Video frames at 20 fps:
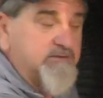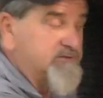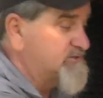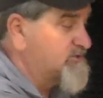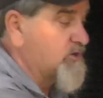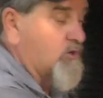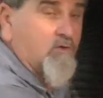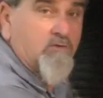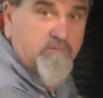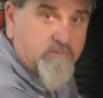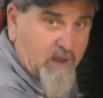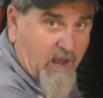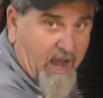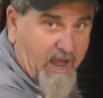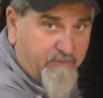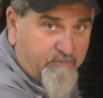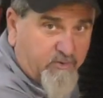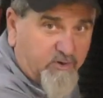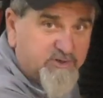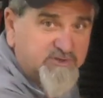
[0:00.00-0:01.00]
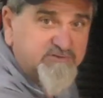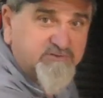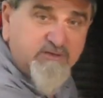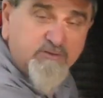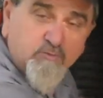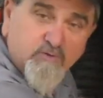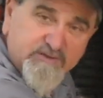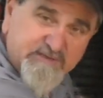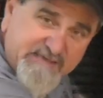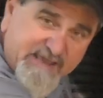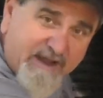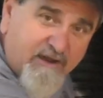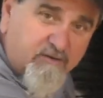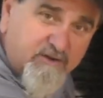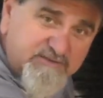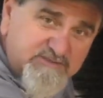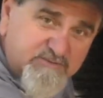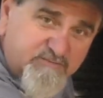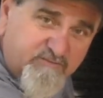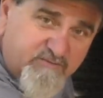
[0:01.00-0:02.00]
So I personally would
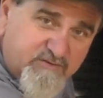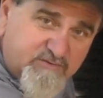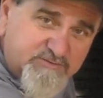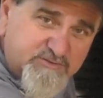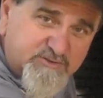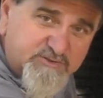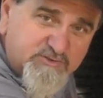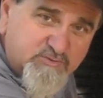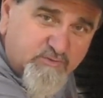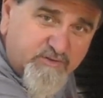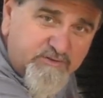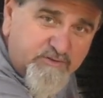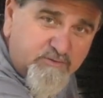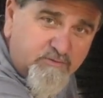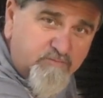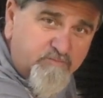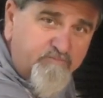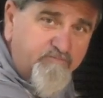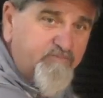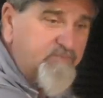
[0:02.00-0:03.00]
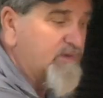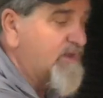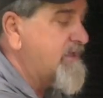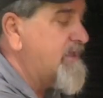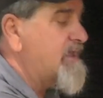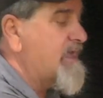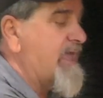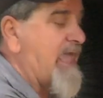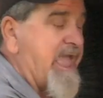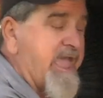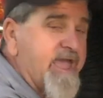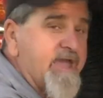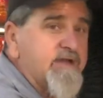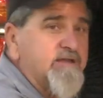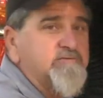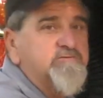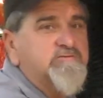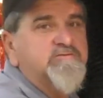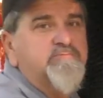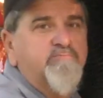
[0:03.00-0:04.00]
carry some filters with you
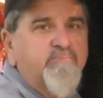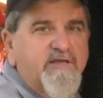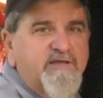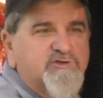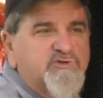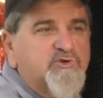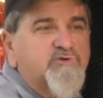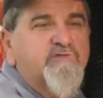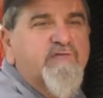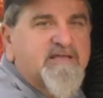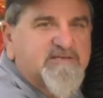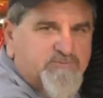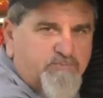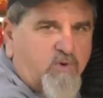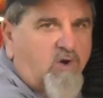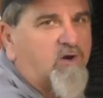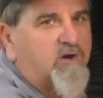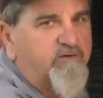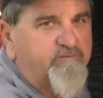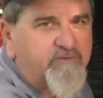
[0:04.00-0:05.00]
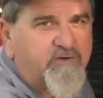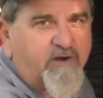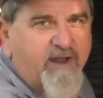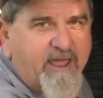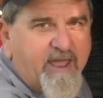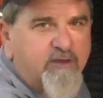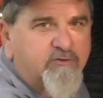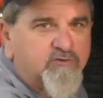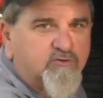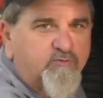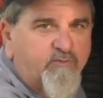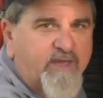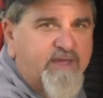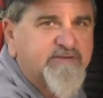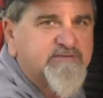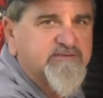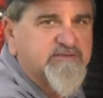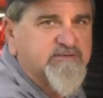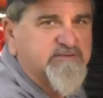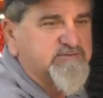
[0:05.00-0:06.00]
and make sure that's part of your annual
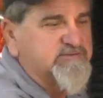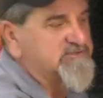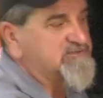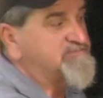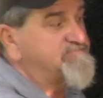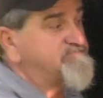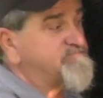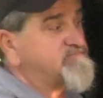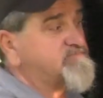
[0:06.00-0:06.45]
maintenance.